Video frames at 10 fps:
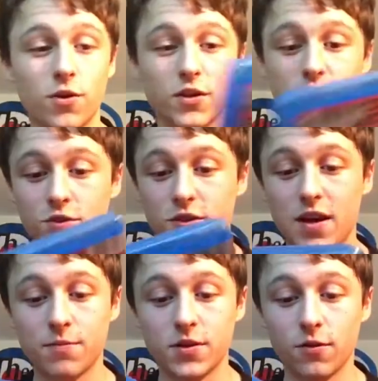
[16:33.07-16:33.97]
one. It's just
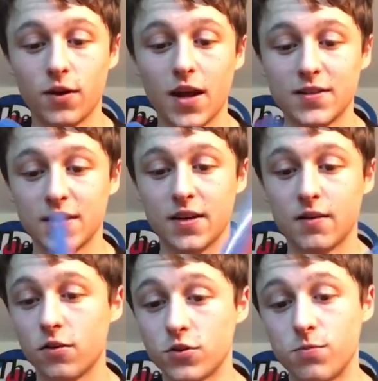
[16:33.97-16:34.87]
an absolute classic.
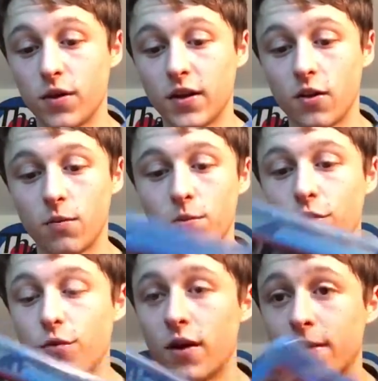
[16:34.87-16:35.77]
Looks brilliant on
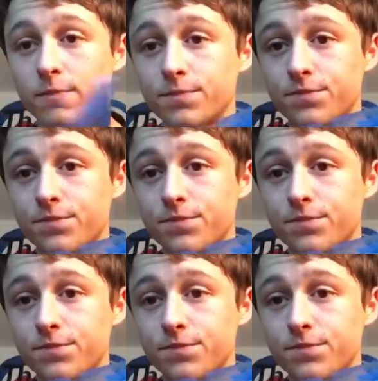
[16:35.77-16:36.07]
Blu Ray.